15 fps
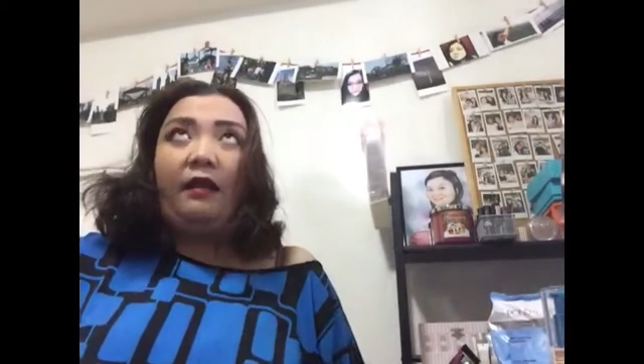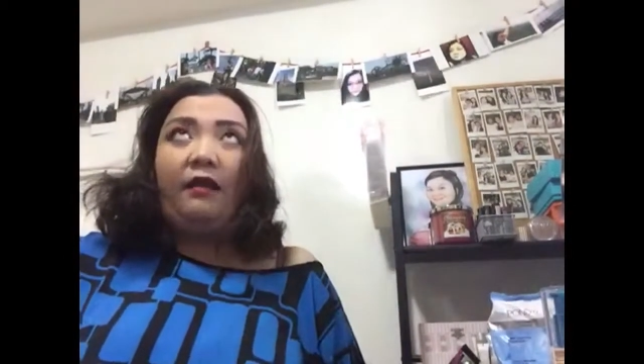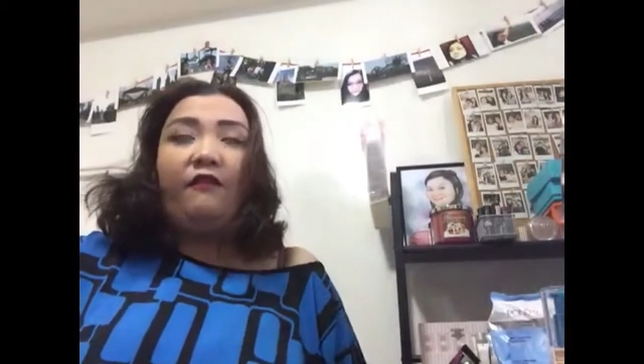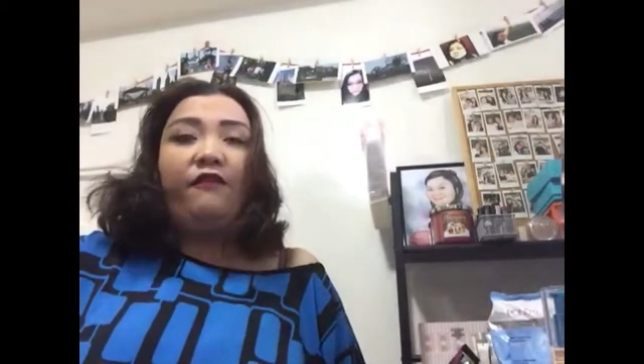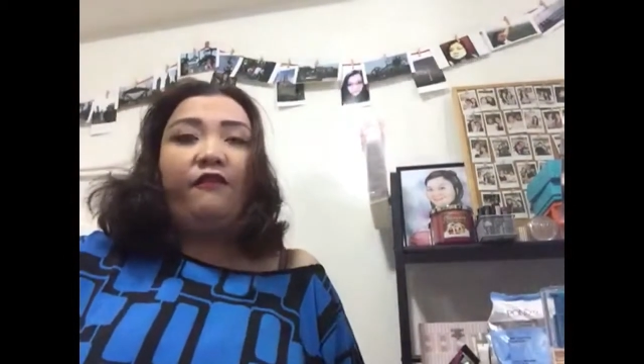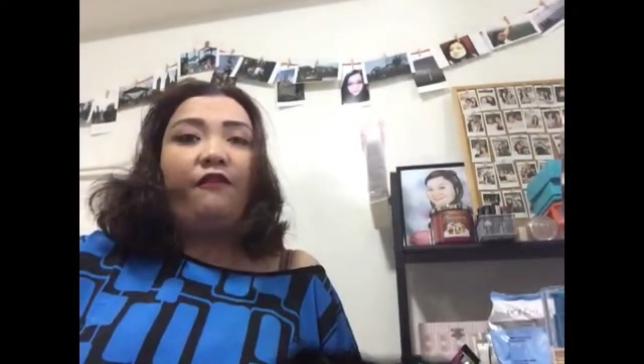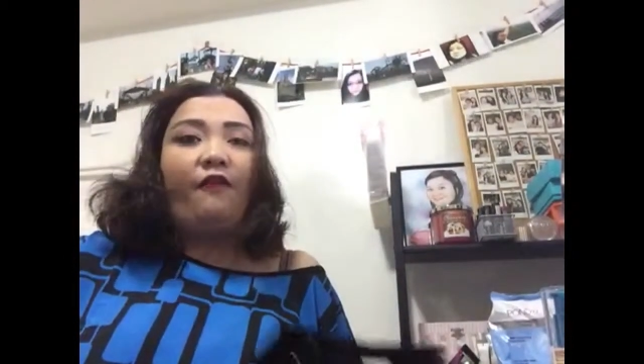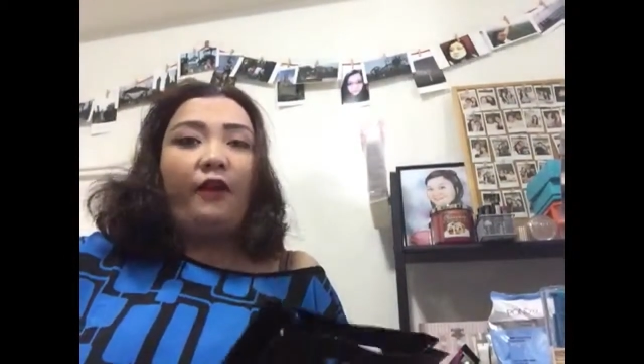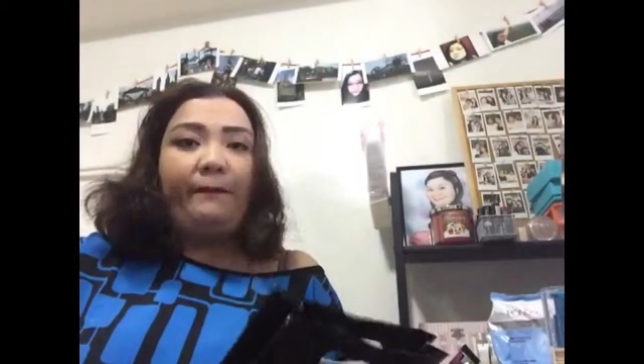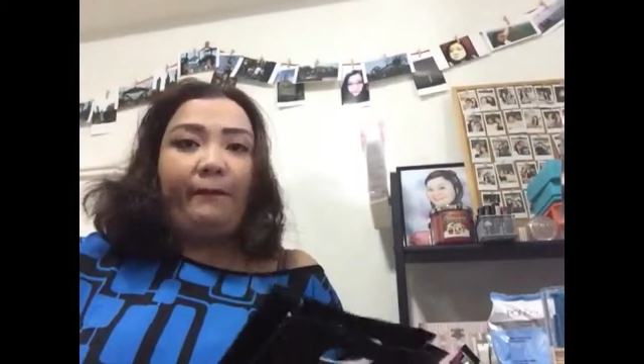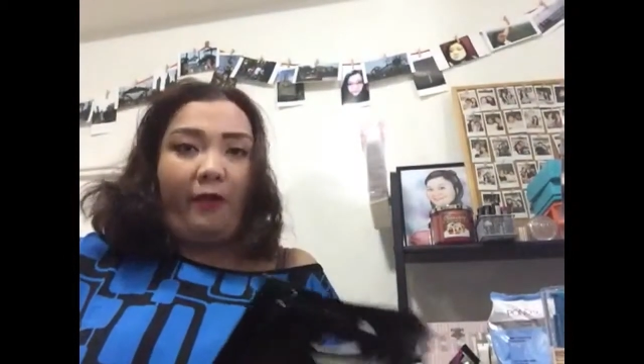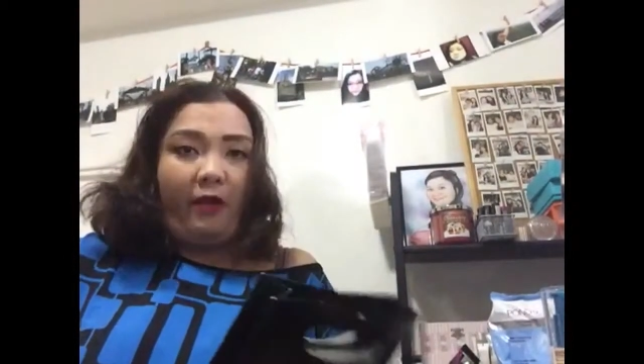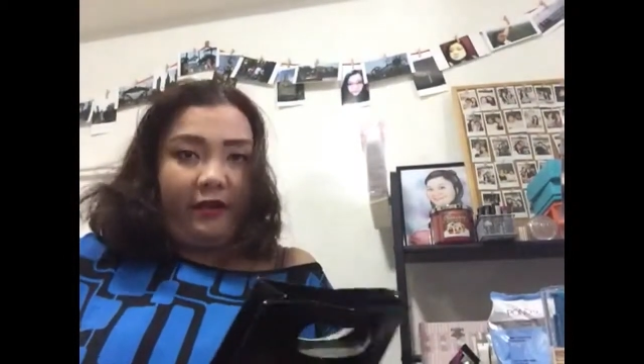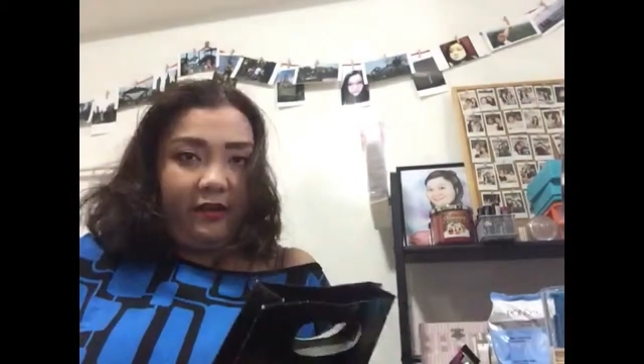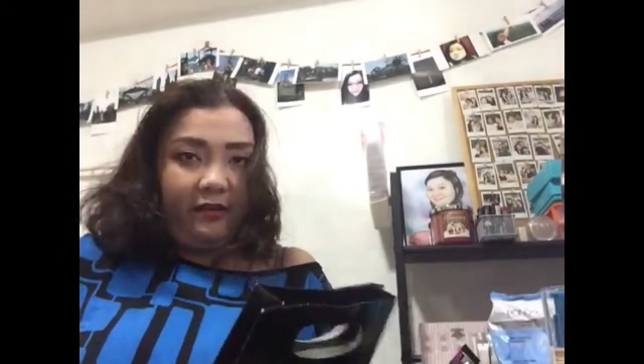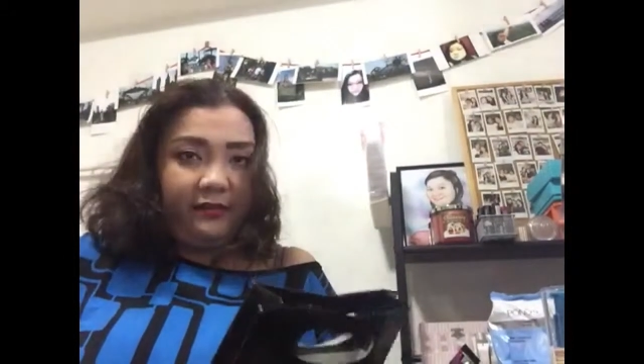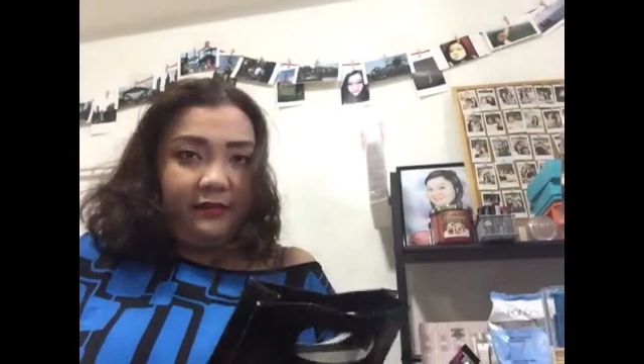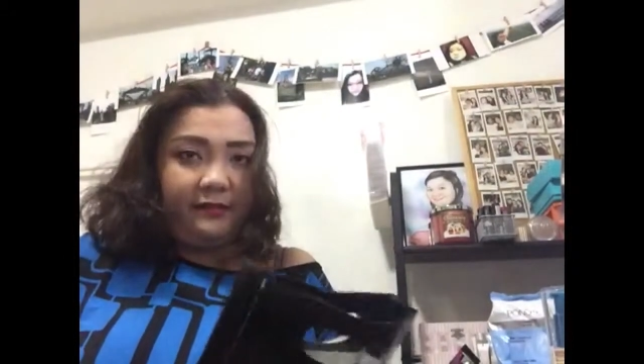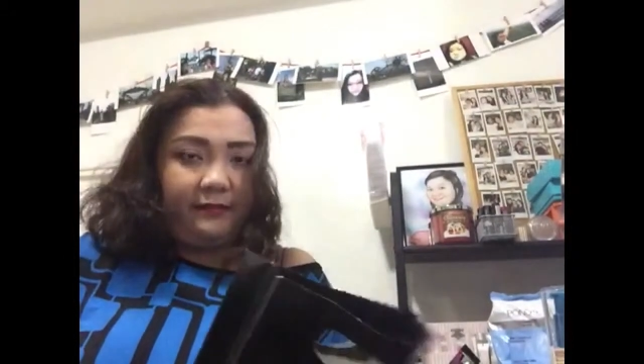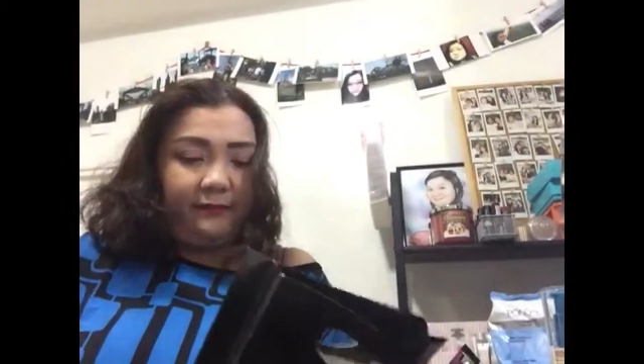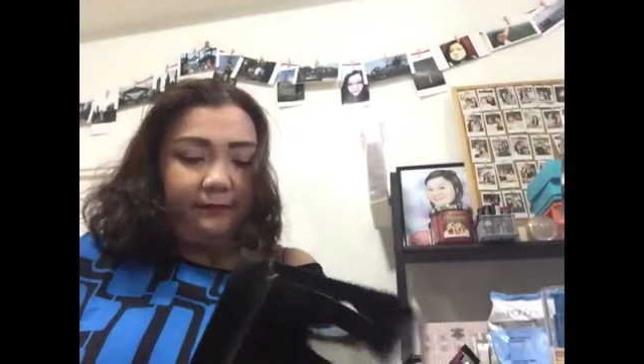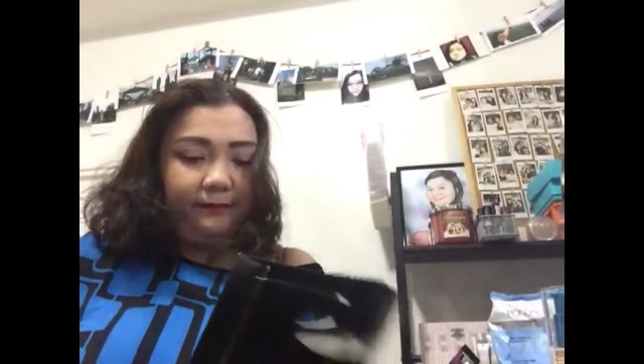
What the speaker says: 4 products